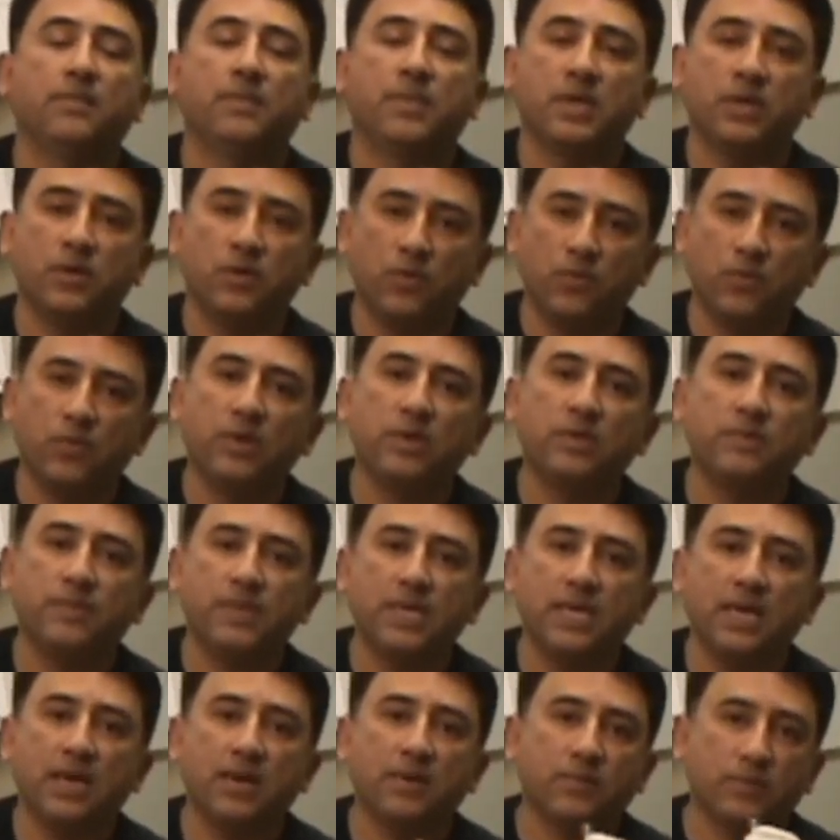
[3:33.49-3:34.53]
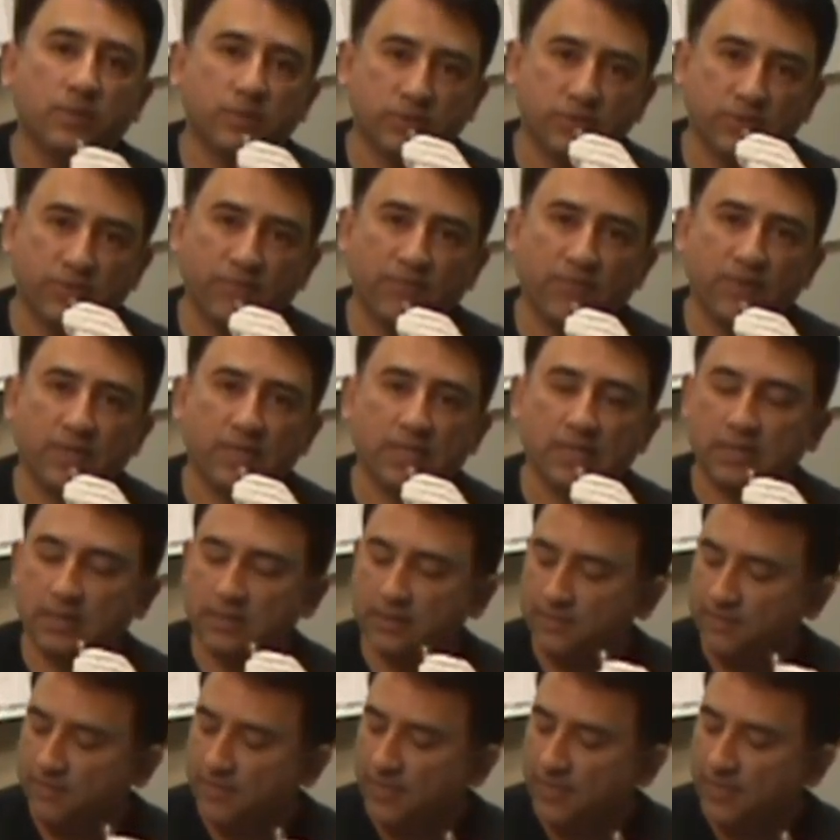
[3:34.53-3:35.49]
but you will be able to feel it.